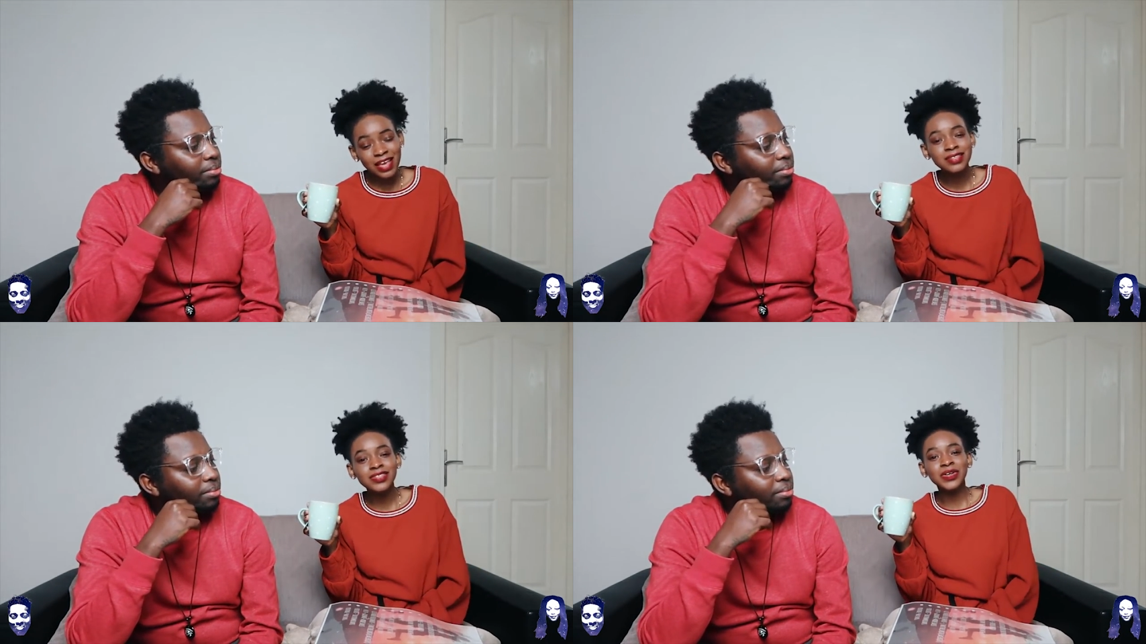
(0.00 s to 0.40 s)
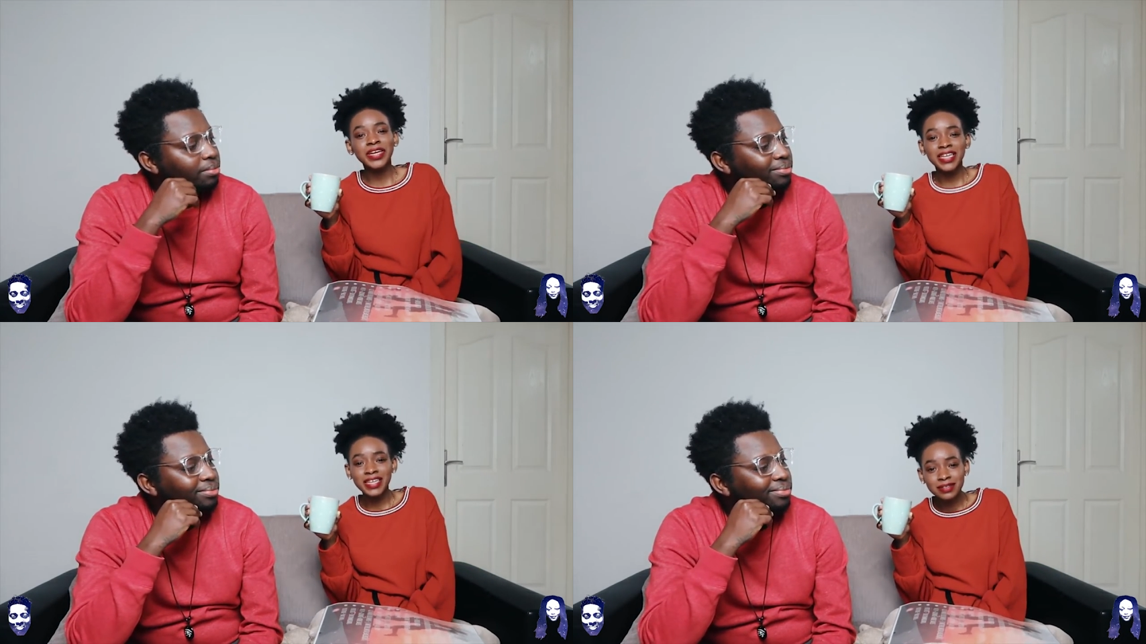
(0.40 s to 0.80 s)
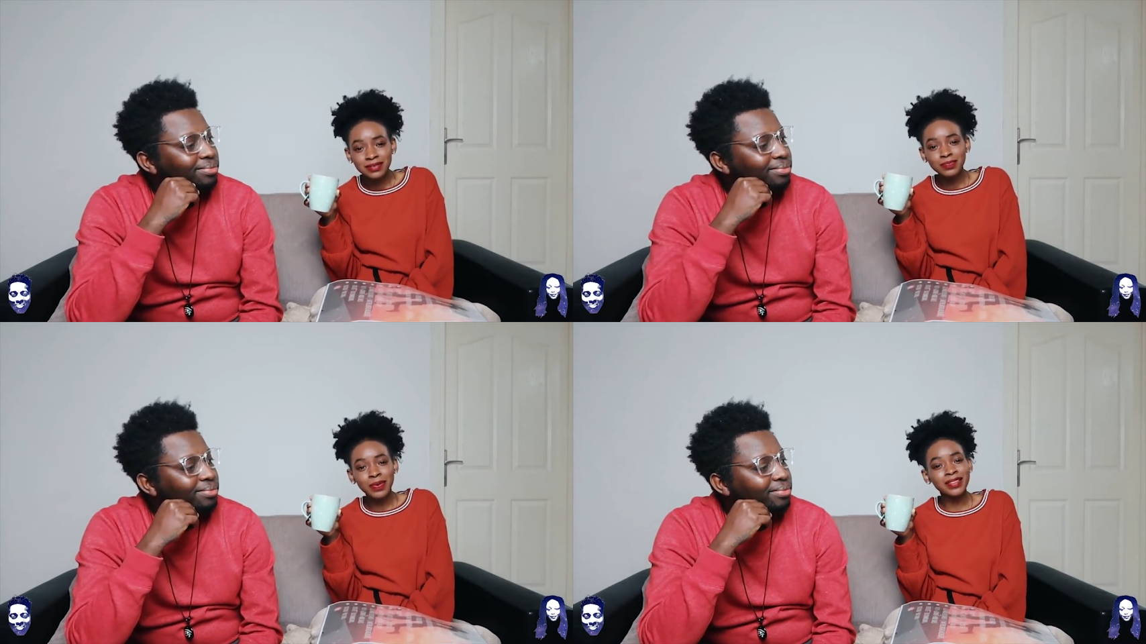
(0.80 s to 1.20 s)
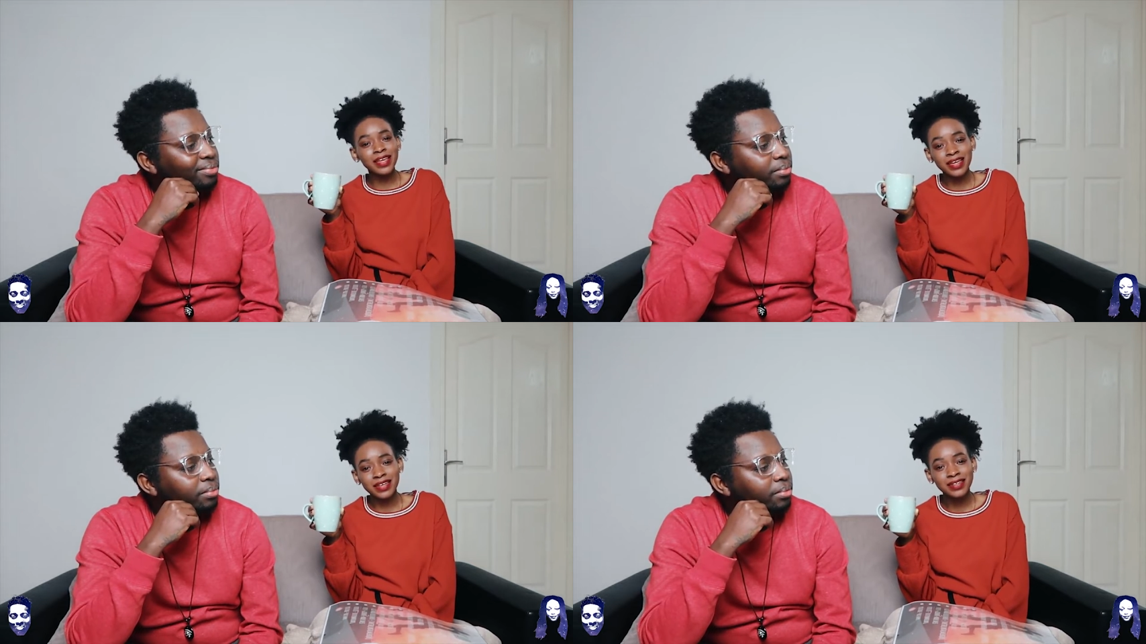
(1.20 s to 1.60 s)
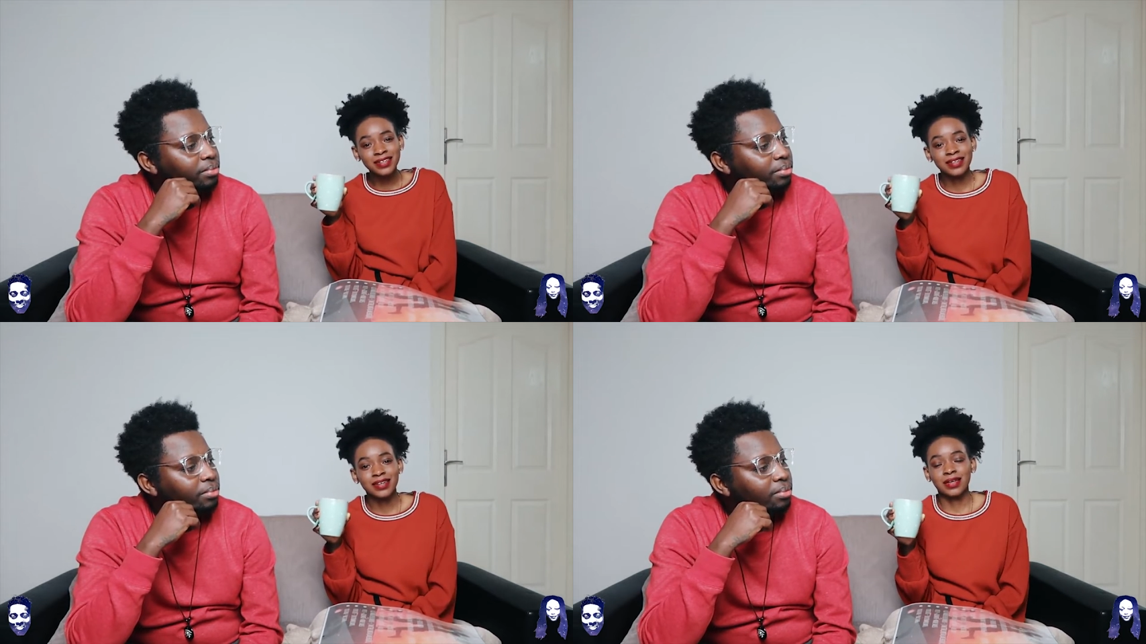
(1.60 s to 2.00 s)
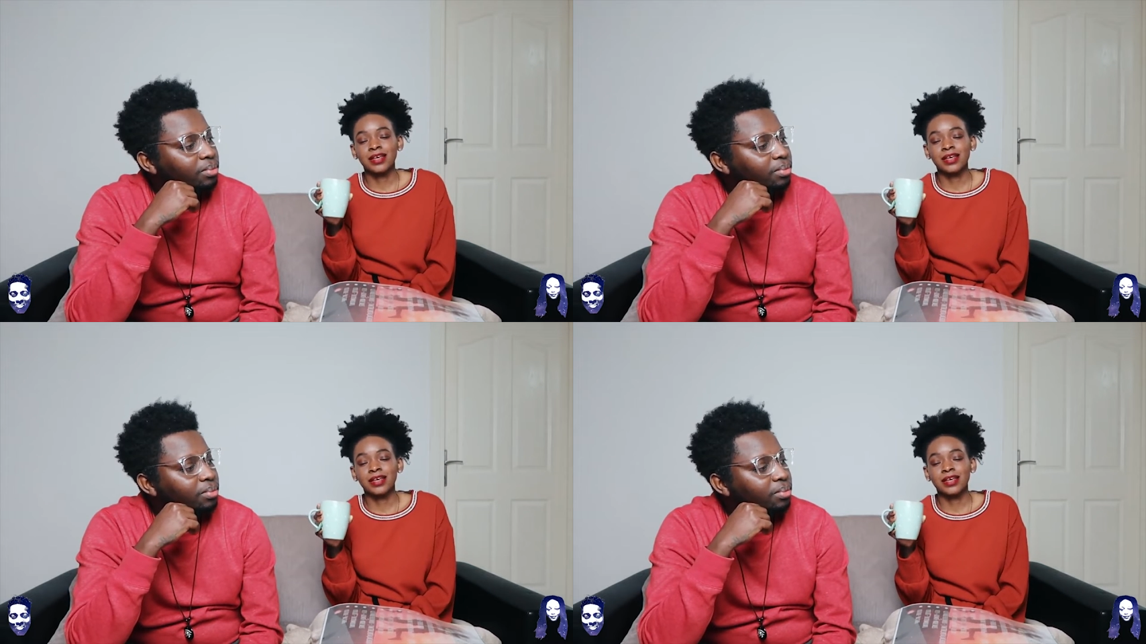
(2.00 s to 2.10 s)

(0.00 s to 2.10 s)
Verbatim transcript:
Speaker 1: i still eat but then